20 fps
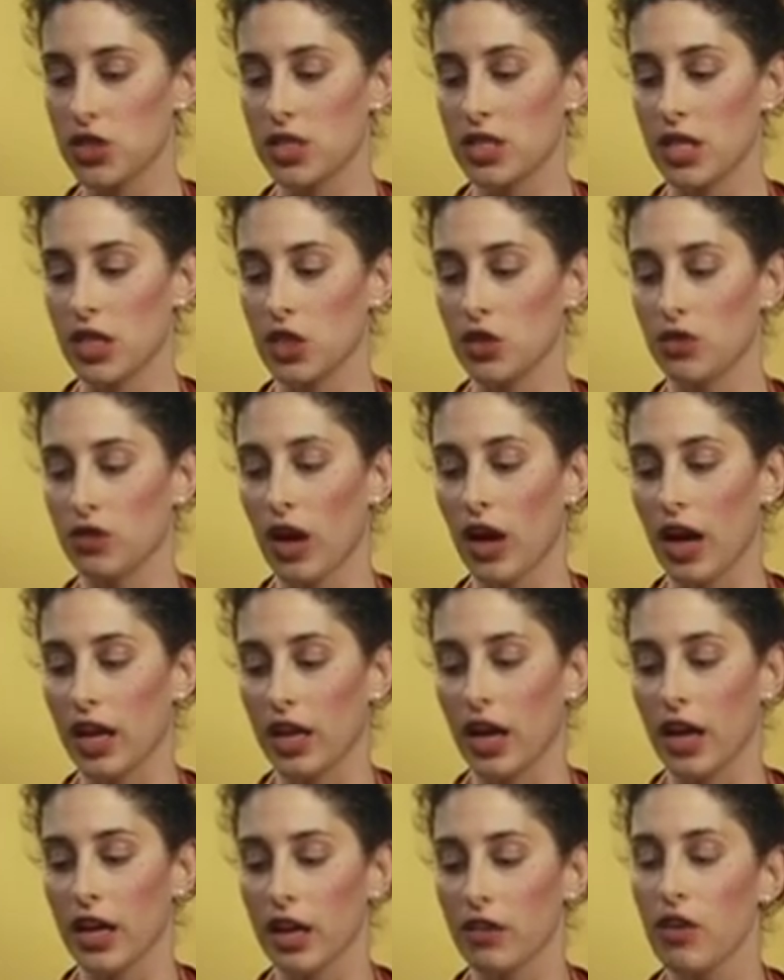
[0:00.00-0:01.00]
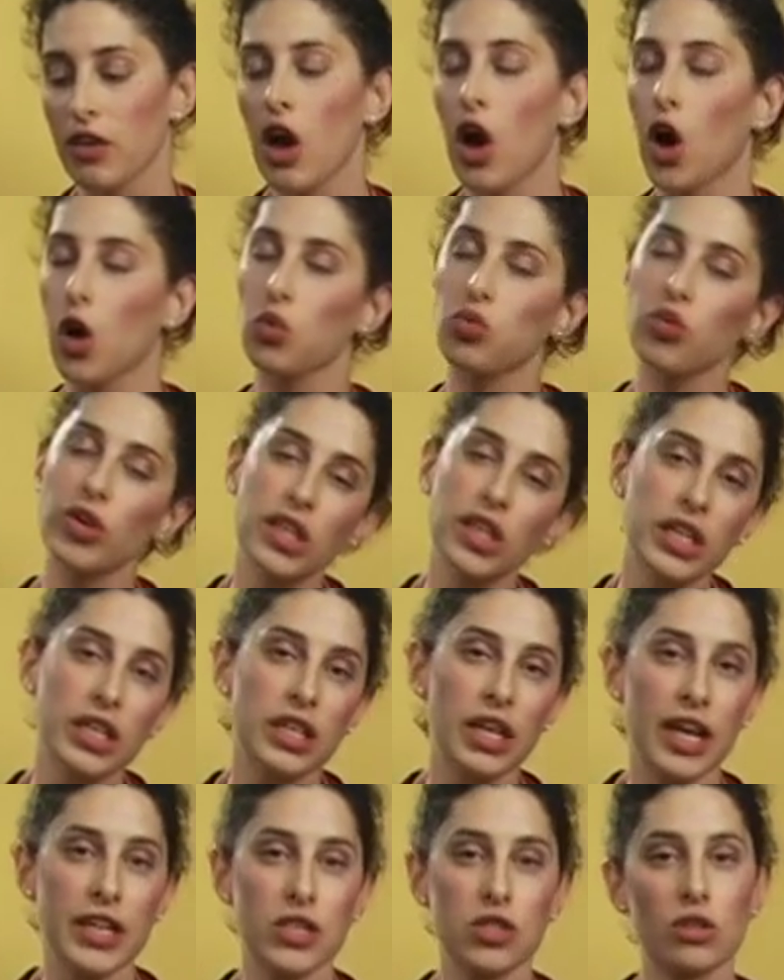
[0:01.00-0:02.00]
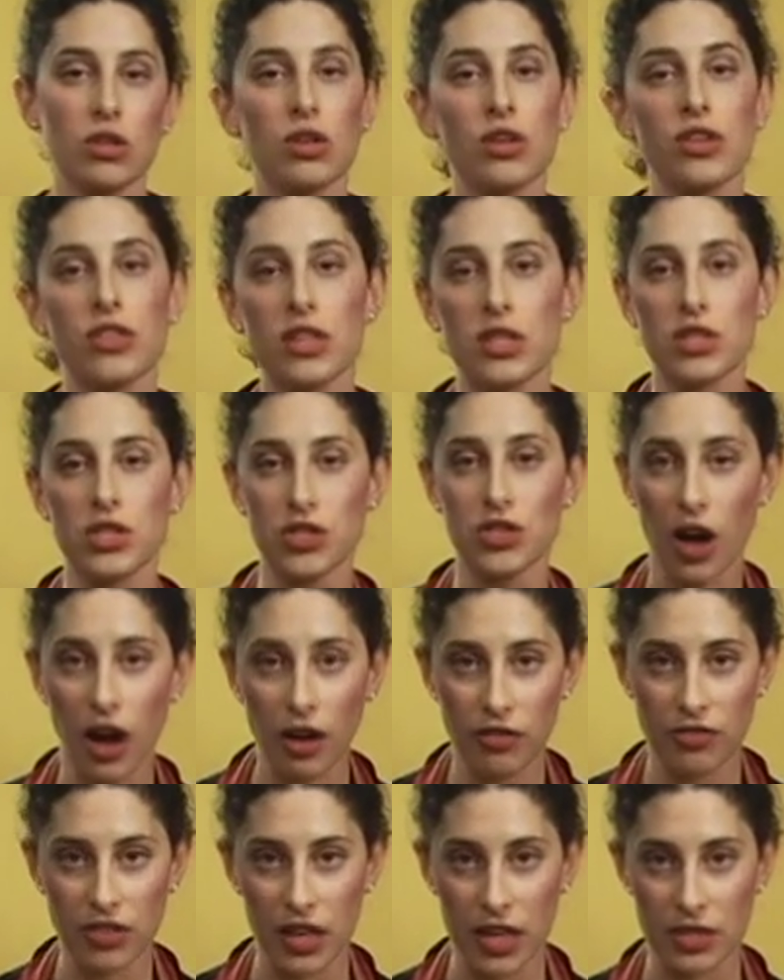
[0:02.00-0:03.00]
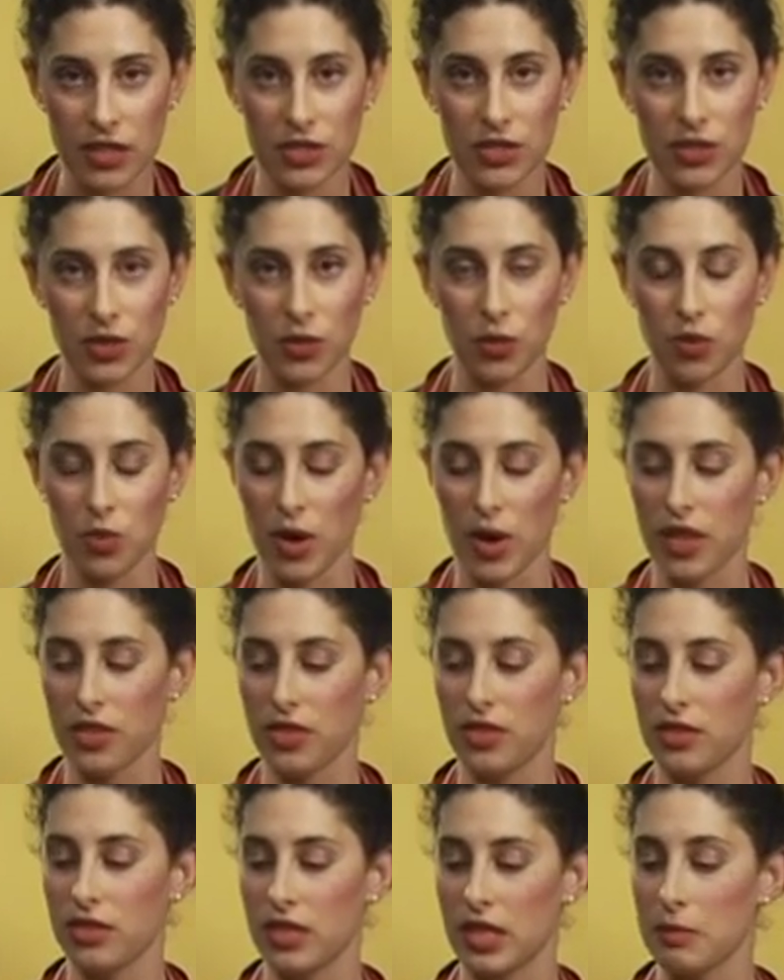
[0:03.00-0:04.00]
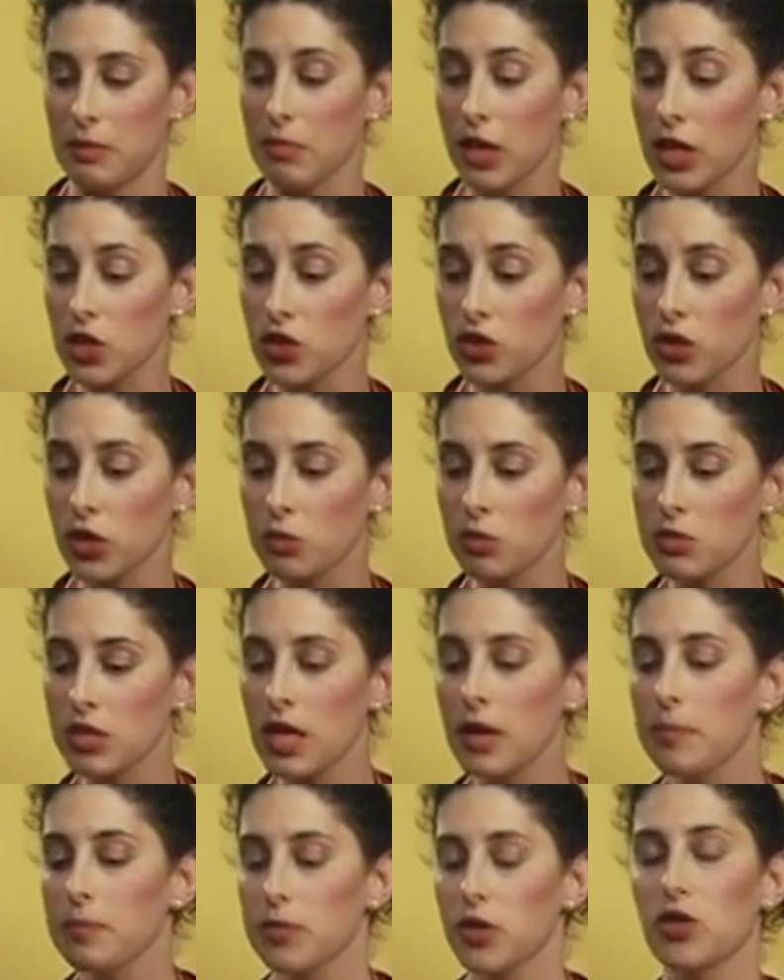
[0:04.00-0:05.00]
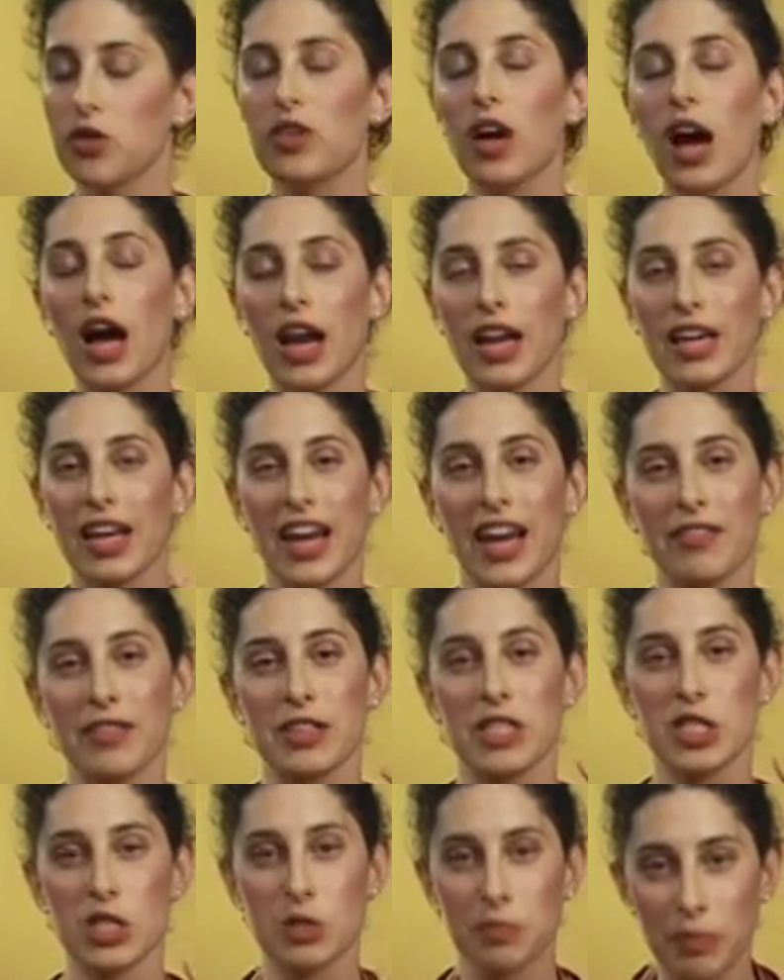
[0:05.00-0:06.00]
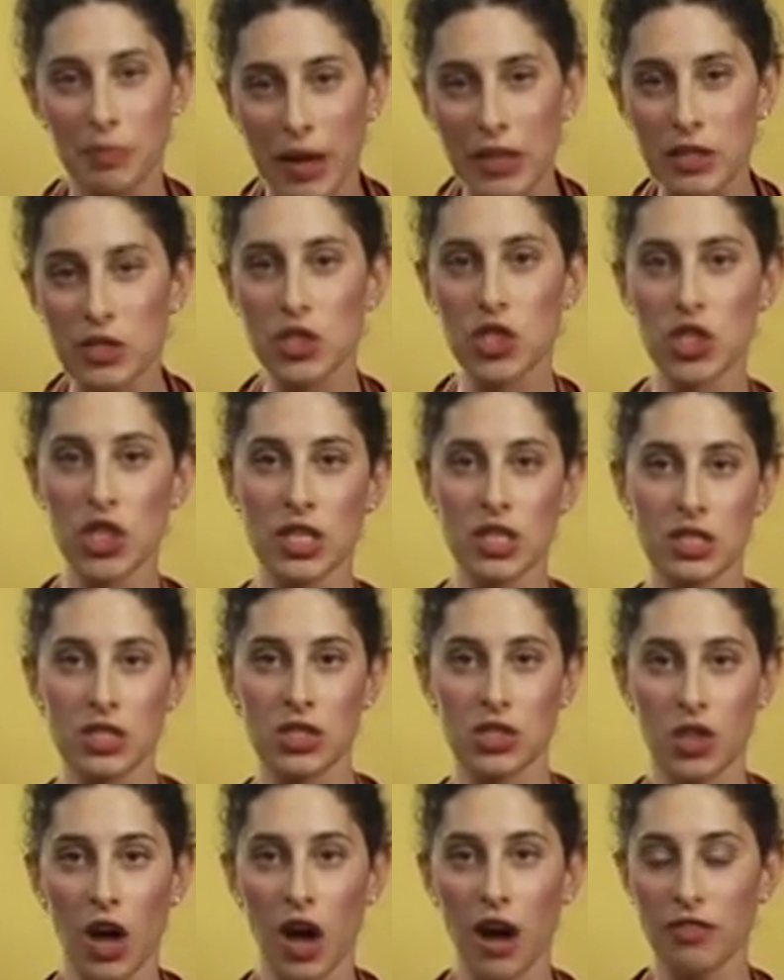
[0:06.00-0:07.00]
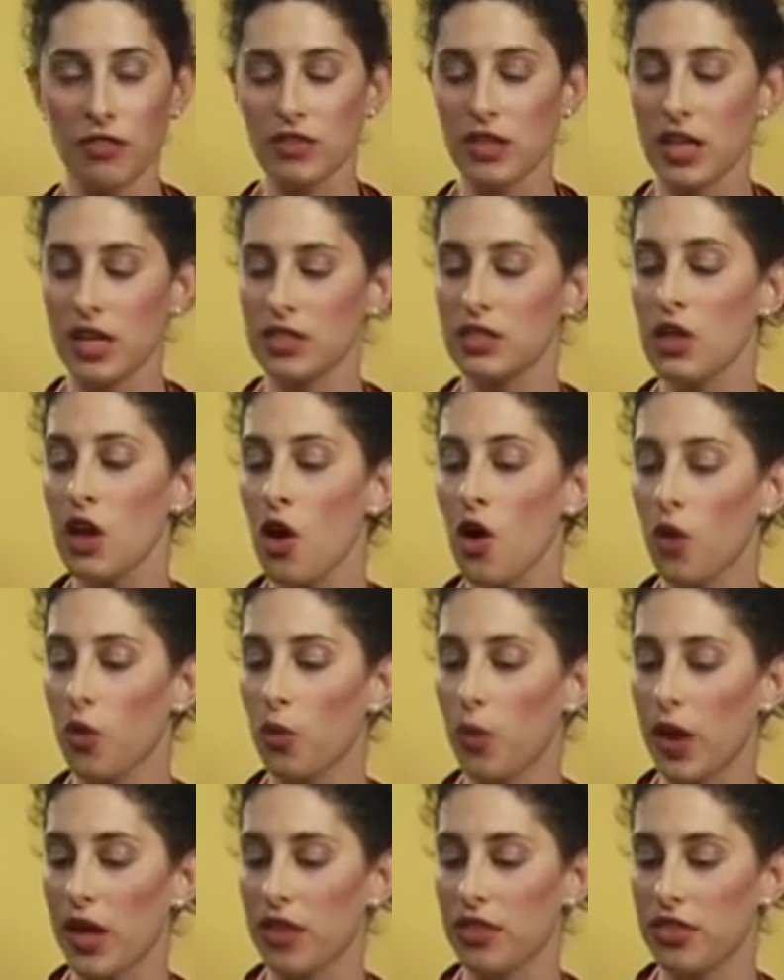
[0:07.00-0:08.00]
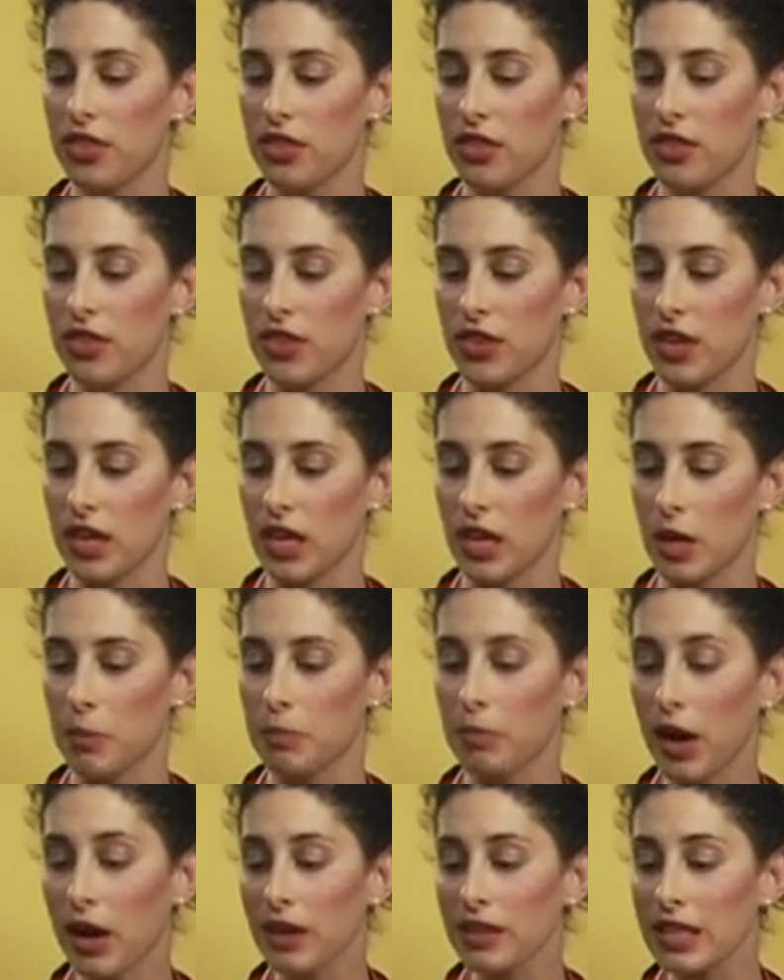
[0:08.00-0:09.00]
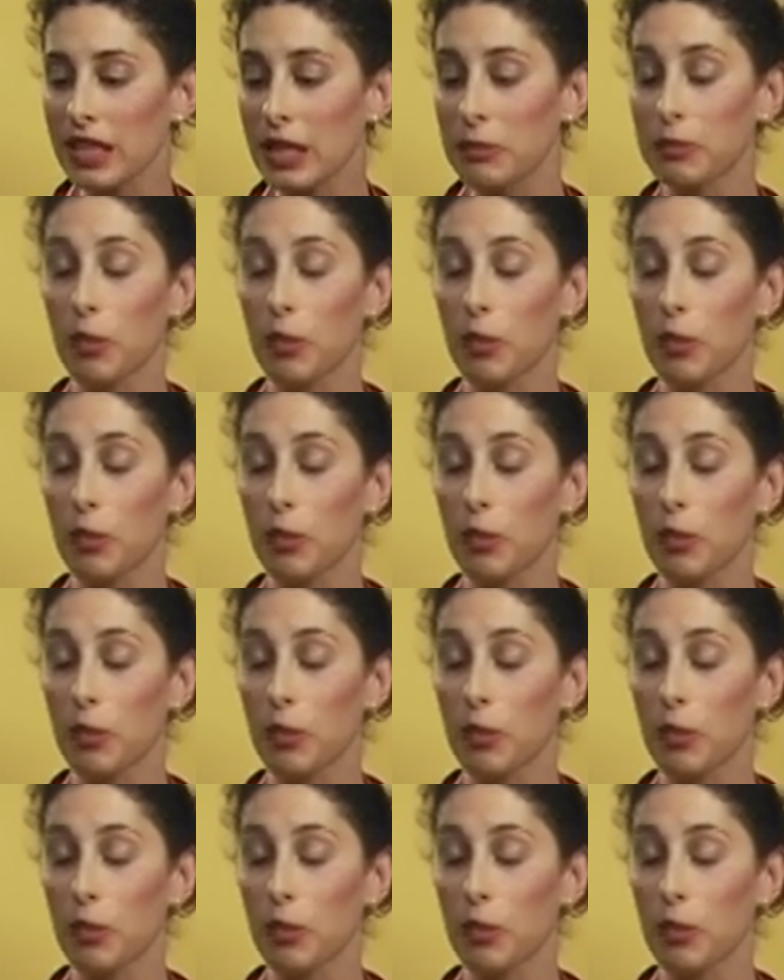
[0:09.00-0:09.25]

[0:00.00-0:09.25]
is that you've got kind of a really nice earthy softness with the mushrooms. You've got kind of a spongy softness with the barley,